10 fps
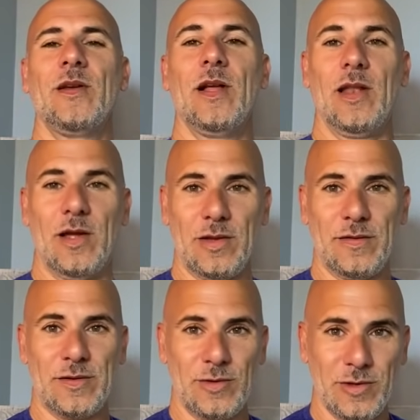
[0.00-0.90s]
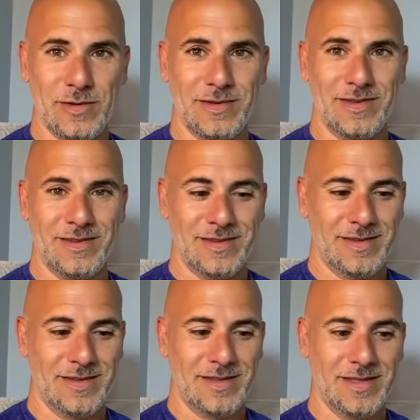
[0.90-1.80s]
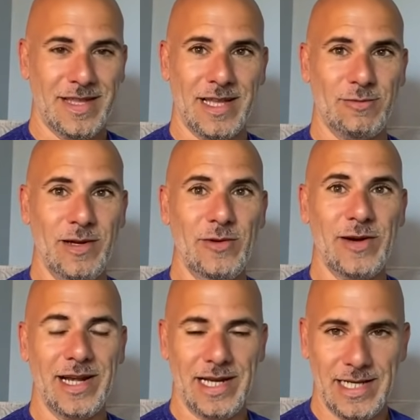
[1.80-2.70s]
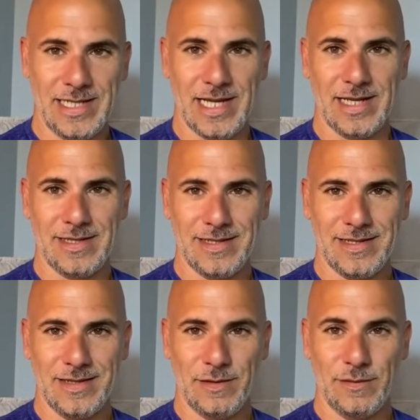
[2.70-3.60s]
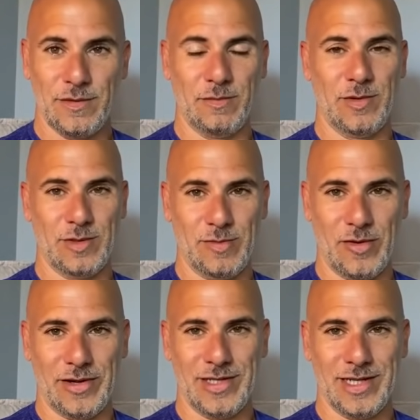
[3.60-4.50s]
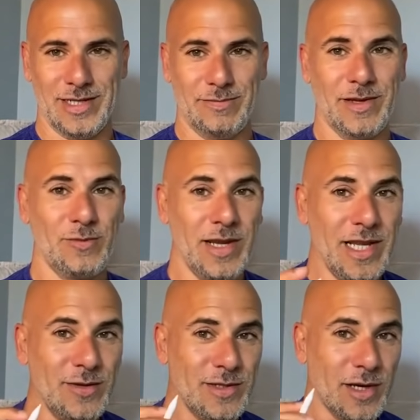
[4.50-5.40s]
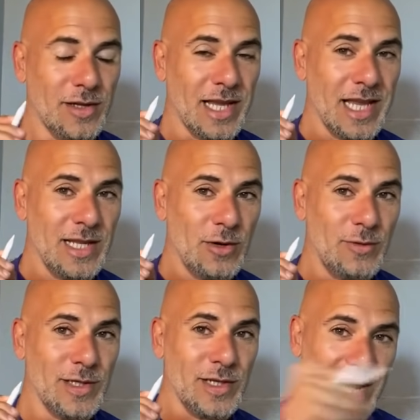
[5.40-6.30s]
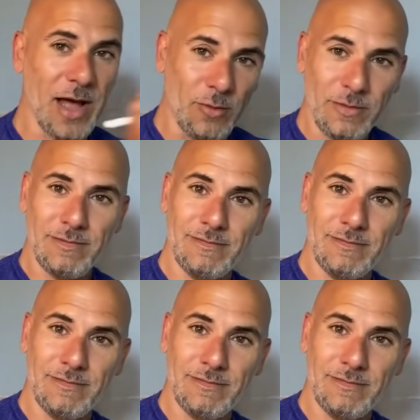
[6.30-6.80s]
A lot of truth that will release us from those blockages. But we need to start taking the risk now.